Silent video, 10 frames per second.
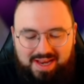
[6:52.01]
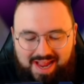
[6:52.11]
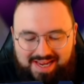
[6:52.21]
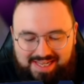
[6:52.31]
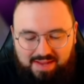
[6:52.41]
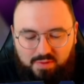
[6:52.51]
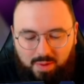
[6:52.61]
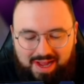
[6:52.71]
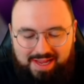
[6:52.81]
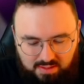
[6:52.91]
a
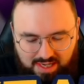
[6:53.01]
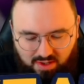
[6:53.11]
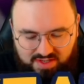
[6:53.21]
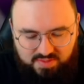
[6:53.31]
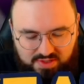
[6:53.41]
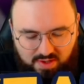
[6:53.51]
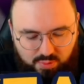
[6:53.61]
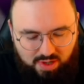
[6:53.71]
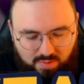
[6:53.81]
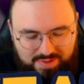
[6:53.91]
giveaway. Okay, nice. We're doing
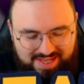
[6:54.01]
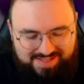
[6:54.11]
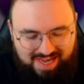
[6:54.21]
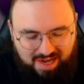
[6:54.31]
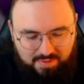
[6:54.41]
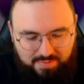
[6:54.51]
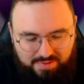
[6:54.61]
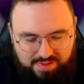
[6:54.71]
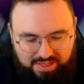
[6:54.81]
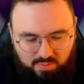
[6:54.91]
pretty well with this album. I
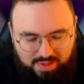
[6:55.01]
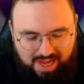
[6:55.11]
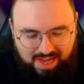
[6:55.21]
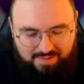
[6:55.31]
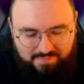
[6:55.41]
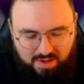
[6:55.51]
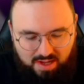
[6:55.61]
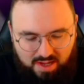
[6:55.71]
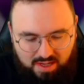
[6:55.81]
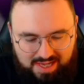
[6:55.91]
think we have,
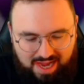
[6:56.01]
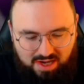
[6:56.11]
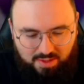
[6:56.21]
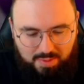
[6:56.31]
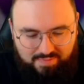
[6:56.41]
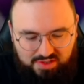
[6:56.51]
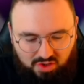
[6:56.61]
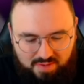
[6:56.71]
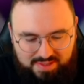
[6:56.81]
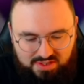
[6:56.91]
uh, yeah, look, we have a
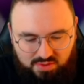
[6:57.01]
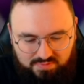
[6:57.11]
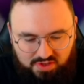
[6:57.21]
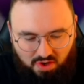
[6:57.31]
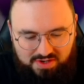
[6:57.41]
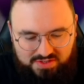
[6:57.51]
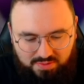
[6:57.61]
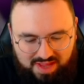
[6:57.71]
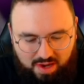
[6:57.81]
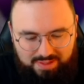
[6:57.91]
diamond sort of
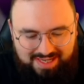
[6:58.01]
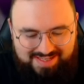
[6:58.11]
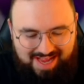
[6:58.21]
dinosaur there we need to